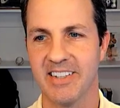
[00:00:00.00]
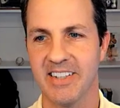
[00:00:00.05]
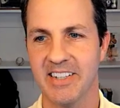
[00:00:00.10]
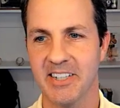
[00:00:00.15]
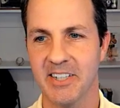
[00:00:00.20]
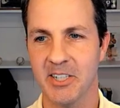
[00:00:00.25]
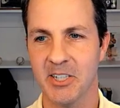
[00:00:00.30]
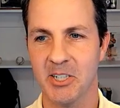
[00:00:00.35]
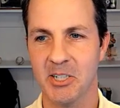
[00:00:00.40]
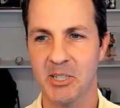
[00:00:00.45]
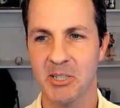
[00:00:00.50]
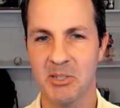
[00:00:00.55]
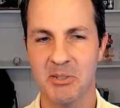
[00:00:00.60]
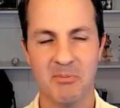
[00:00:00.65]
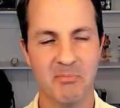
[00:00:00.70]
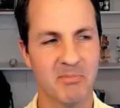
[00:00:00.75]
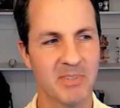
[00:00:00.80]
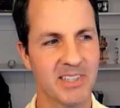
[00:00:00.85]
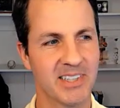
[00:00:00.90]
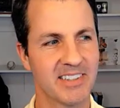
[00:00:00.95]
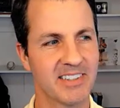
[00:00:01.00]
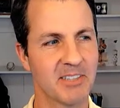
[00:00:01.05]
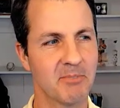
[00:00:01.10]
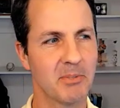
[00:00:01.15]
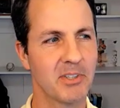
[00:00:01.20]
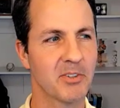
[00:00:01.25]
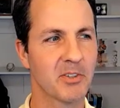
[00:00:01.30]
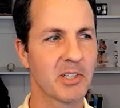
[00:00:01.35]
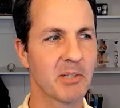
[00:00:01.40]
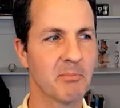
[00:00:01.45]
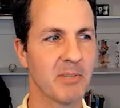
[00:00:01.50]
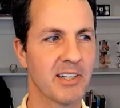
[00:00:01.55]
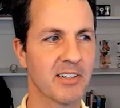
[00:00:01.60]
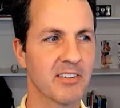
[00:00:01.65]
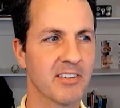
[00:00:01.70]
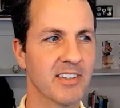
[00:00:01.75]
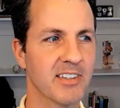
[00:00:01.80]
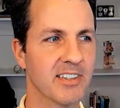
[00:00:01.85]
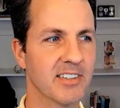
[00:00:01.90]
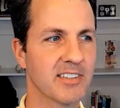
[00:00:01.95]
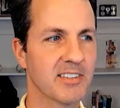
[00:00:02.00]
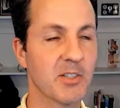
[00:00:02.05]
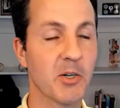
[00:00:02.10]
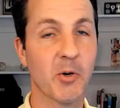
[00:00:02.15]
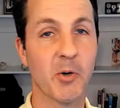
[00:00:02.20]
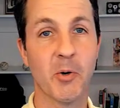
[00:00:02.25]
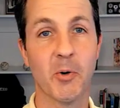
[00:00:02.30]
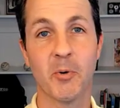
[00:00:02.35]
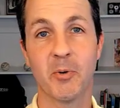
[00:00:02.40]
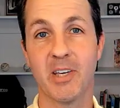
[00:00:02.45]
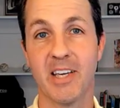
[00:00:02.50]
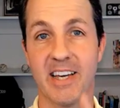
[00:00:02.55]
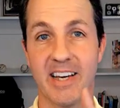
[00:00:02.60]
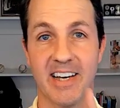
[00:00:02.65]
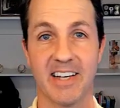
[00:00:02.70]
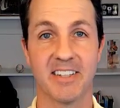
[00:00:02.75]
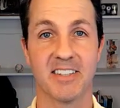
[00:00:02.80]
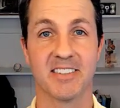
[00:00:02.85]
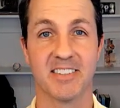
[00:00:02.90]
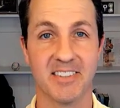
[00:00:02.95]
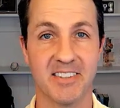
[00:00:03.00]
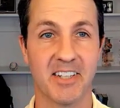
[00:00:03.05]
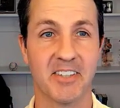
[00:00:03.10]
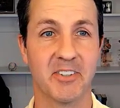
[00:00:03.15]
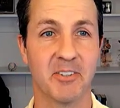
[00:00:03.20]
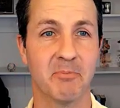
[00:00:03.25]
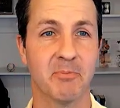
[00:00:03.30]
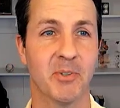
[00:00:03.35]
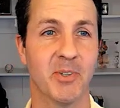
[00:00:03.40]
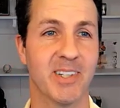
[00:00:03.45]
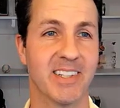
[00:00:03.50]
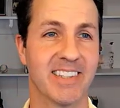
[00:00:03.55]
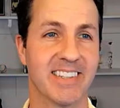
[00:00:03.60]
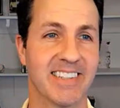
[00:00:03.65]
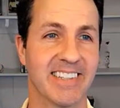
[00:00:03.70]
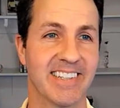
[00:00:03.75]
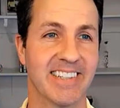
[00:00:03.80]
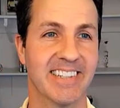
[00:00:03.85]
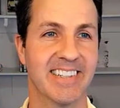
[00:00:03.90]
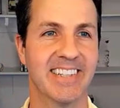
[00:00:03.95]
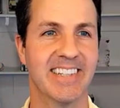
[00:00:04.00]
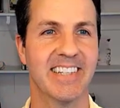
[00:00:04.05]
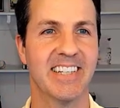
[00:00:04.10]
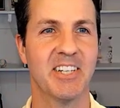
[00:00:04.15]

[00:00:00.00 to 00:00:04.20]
Let me look at my list. Oh yeah, there's another important thing.